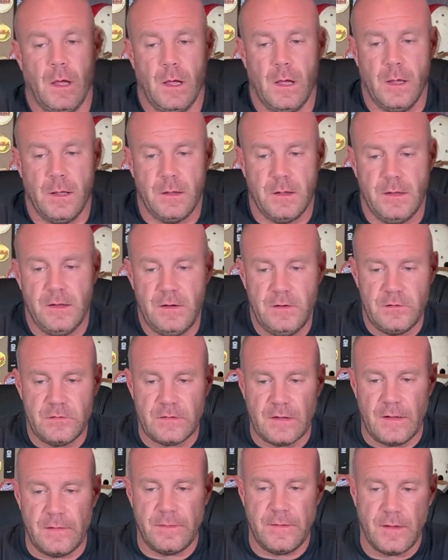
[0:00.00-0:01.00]
Unleashed,
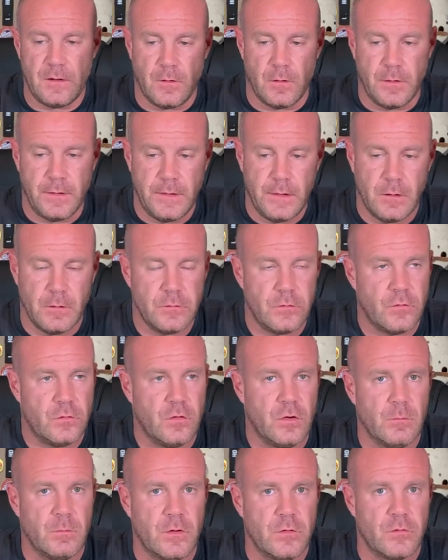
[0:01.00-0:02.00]
I think RDLs is
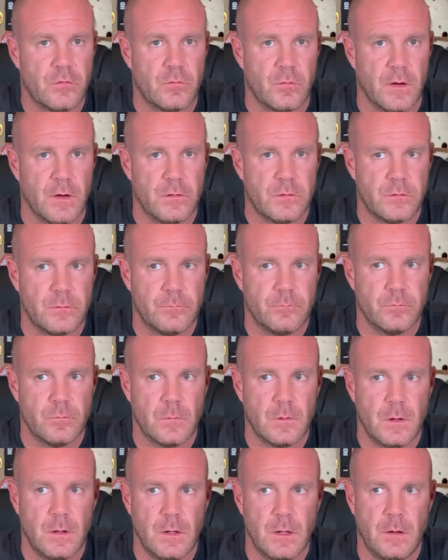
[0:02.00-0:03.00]
too much stress.
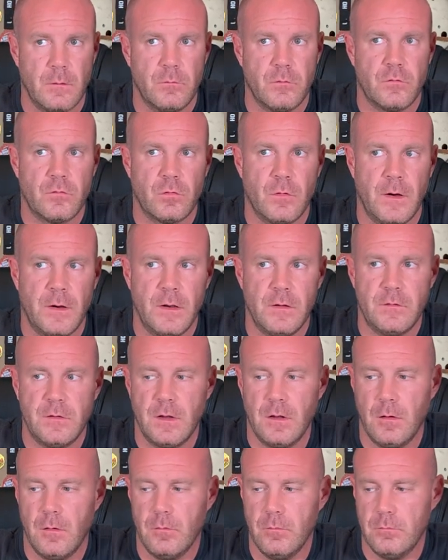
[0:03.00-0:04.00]
And I was trying
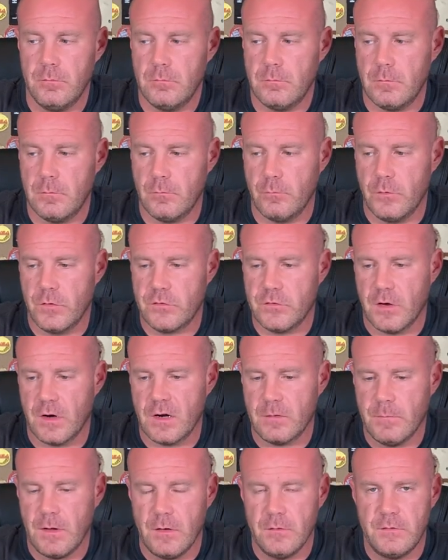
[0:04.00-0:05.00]
to we was
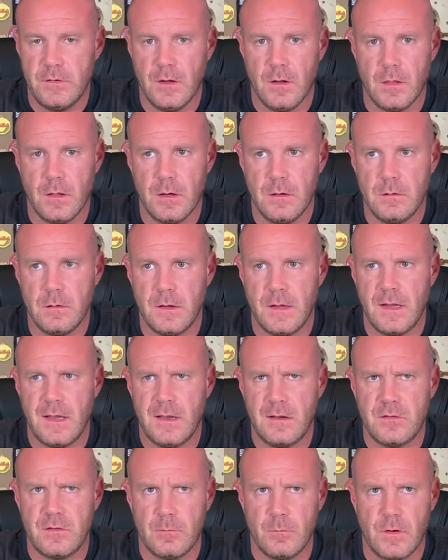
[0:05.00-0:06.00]
talking about Dylan
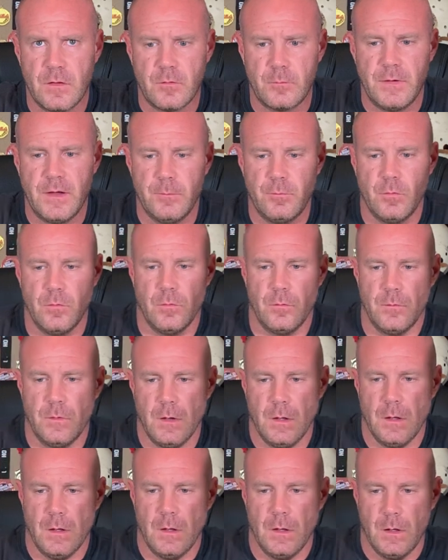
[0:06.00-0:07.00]
and some other people
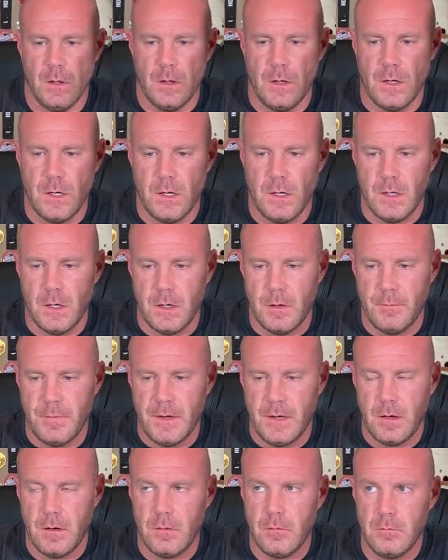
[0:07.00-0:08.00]

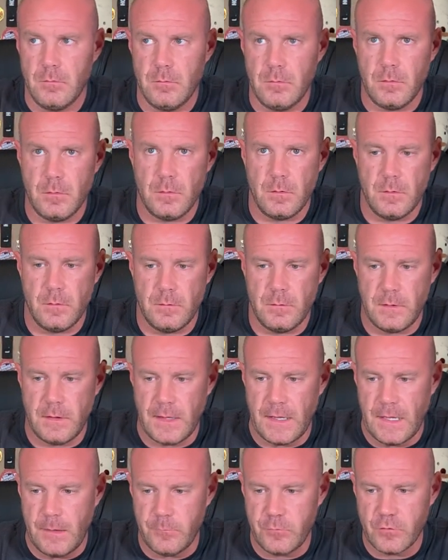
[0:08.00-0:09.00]
about the
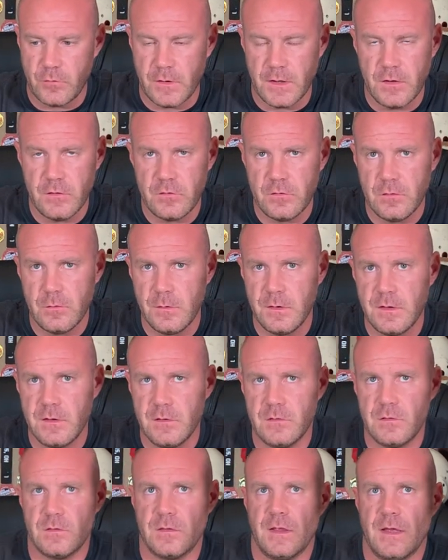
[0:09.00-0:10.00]
hamstring issue
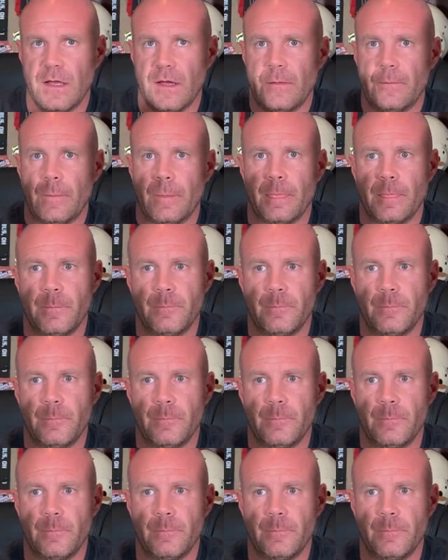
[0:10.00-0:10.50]
is that